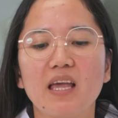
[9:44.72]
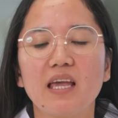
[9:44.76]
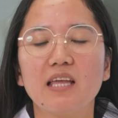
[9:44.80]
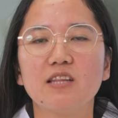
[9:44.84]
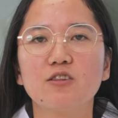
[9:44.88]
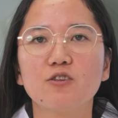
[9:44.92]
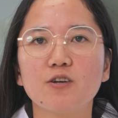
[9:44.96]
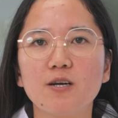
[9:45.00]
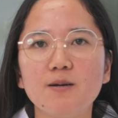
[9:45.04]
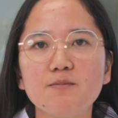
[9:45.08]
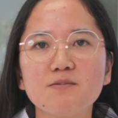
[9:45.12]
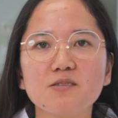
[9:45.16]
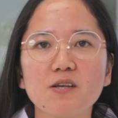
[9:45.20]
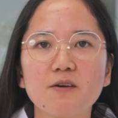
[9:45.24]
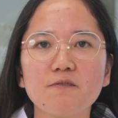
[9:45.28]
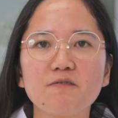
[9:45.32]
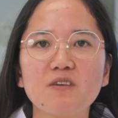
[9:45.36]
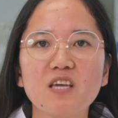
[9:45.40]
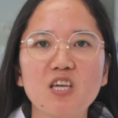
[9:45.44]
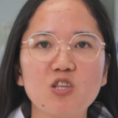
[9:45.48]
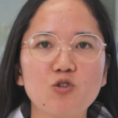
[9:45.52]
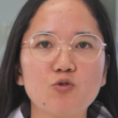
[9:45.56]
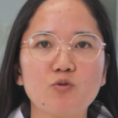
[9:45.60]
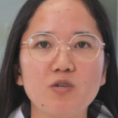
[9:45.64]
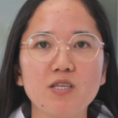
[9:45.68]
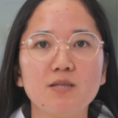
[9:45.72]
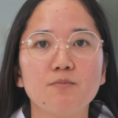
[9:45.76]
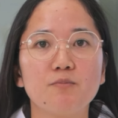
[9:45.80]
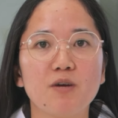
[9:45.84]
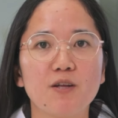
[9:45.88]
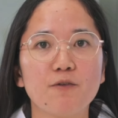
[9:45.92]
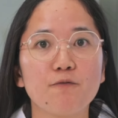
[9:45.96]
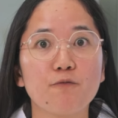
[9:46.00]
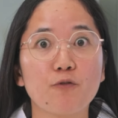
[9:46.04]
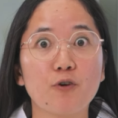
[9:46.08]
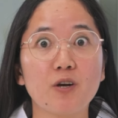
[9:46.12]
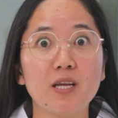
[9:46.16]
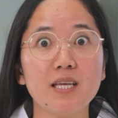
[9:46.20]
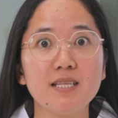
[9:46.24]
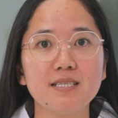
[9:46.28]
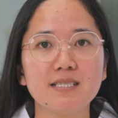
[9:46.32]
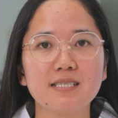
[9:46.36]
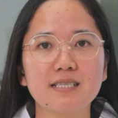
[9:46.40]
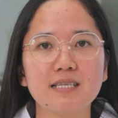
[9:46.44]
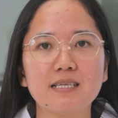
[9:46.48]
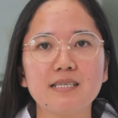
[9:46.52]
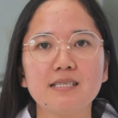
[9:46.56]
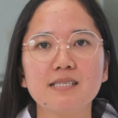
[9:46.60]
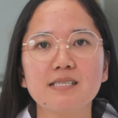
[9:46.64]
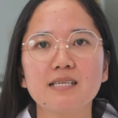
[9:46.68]
In terms of heat treatment, for
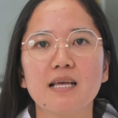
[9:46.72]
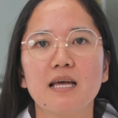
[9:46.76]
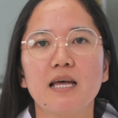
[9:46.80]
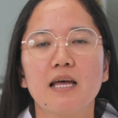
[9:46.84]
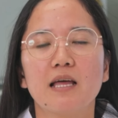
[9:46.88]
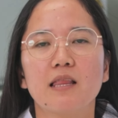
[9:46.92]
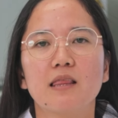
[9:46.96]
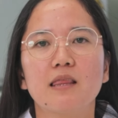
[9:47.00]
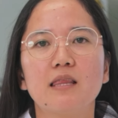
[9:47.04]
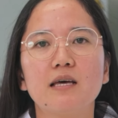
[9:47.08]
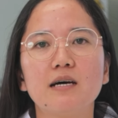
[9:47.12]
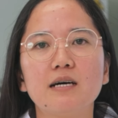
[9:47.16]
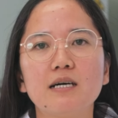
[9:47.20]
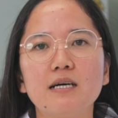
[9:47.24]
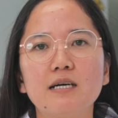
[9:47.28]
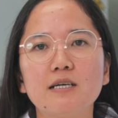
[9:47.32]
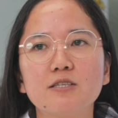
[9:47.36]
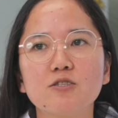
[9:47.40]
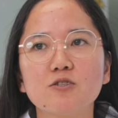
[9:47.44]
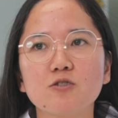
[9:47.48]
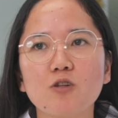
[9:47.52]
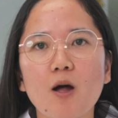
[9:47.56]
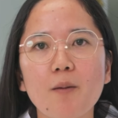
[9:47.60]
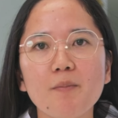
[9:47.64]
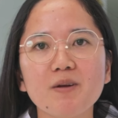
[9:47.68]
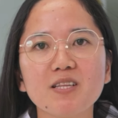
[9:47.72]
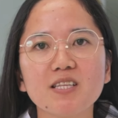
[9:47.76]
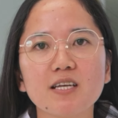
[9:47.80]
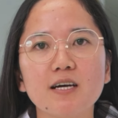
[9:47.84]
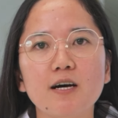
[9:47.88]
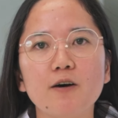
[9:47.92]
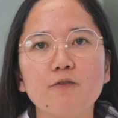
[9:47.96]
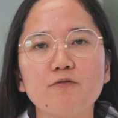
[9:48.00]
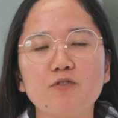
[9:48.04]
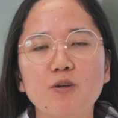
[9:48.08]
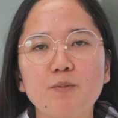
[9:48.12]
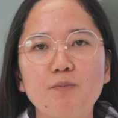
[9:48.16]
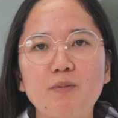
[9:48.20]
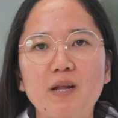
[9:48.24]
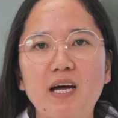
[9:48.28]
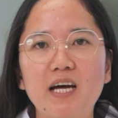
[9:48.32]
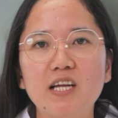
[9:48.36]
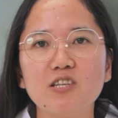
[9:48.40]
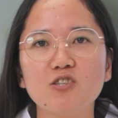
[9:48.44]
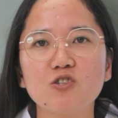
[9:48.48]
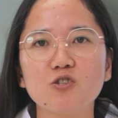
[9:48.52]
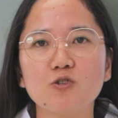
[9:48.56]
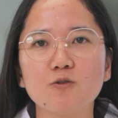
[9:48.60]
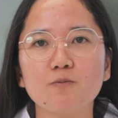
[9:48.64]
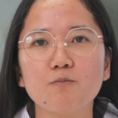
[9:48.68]
instance, the stomata of the
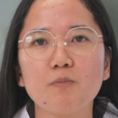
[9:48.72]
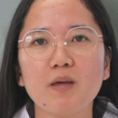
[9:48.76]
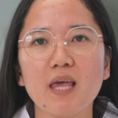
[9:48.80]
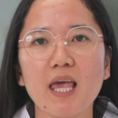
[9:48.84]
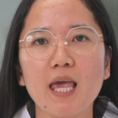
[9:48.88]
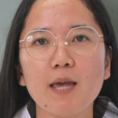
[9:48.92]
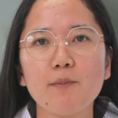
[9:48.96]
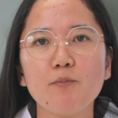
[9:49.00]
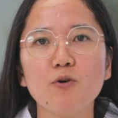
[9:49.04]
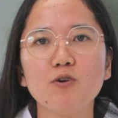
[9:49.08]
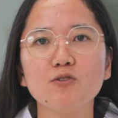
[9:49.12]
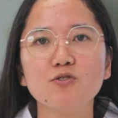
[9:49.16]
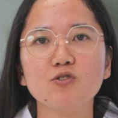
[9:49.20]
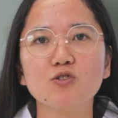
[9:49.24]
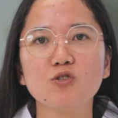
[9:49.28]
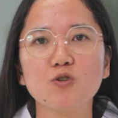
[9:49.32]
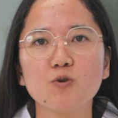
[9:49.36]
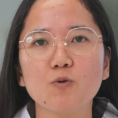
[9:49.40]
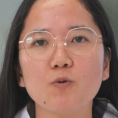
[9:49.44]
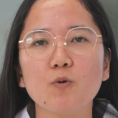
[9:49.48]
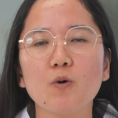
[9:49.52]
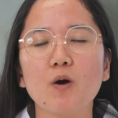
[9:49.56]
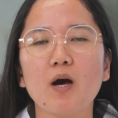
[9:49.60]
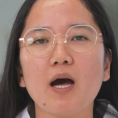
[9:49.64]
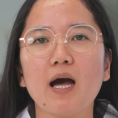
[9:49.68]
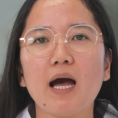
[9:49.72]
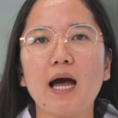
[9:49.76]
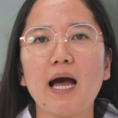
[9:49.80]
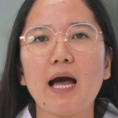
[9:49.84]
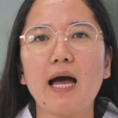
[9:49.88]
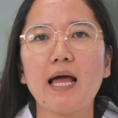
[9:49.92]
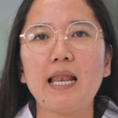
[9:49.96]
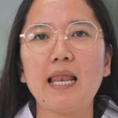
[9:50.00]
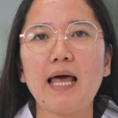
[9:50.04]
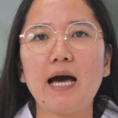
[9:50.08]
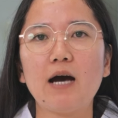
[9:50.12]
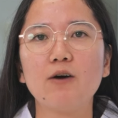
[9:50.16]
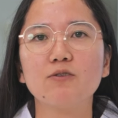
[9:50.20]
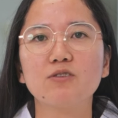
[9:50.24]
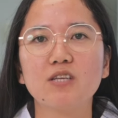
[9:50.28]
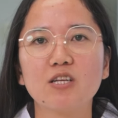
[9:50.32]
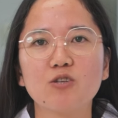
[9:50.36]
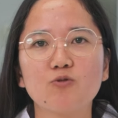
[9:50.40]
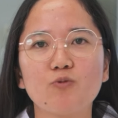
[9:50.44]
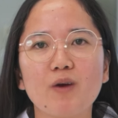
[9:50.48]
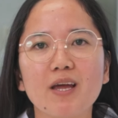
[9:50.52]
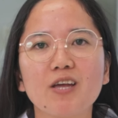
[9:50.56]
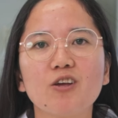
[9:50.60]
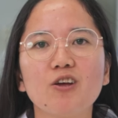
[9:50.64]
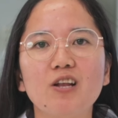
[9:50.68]
plant should be able to allow
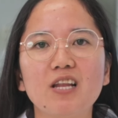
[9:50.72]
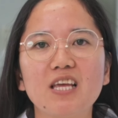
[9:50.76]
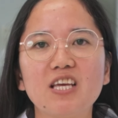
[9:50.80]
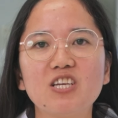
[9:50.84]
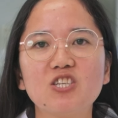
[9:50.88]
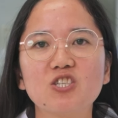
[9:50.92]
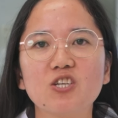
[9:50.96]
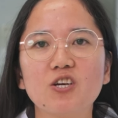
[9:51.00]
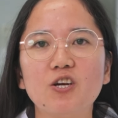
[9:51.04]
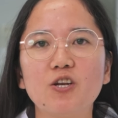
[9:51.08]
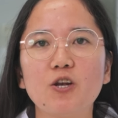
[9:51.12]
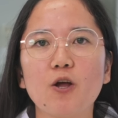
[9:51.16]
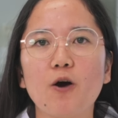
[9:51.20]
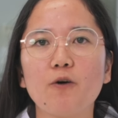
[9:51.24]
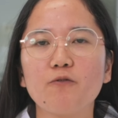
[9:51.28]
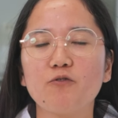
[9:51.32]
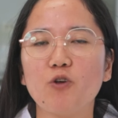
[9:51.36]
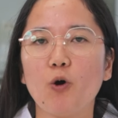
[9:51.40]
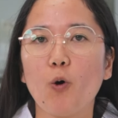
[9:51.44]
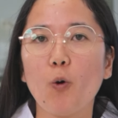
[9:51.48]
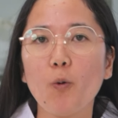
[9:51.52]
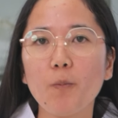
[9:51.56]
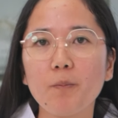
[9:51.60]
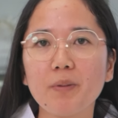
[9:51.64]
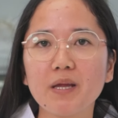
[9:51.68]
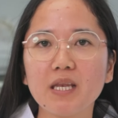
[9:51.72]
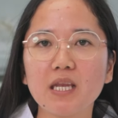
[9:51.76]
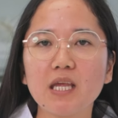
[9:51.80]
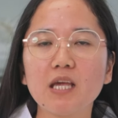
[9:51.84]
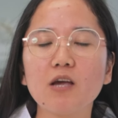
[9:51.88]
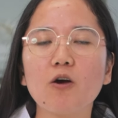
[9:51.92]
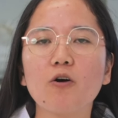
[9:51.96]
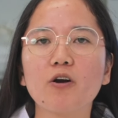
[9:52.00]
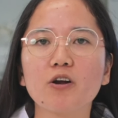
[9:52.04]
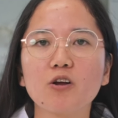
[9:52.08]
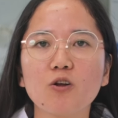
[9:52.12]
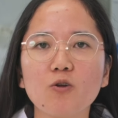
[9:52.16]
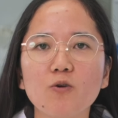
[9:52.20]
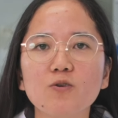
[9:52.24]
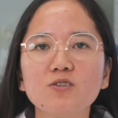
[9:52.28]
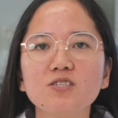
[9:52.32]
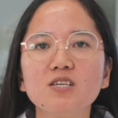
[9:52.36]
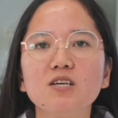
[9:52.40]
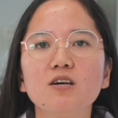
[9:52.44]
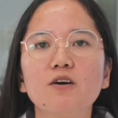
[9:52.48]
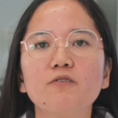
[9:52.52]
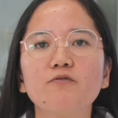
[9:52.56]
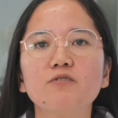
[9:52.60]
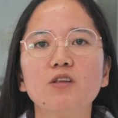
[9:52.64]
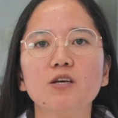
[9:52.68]
that regulation of the opening or
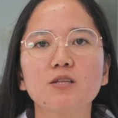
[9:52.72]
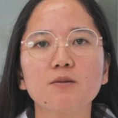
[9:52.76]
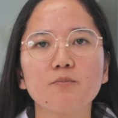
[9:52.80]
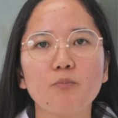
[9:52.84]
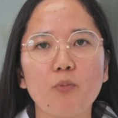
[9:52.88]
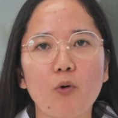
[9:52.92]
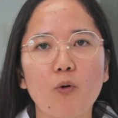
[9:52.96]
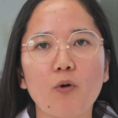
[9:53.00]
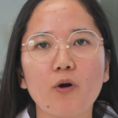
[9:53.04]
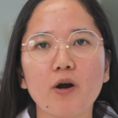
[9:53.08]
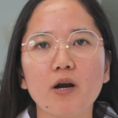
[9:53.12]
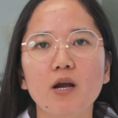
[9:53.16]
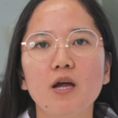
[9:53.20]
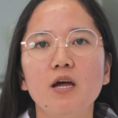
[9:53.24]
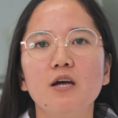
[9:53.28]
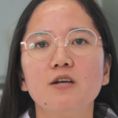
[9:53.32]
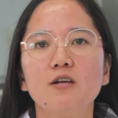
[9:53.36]
closing of that pore.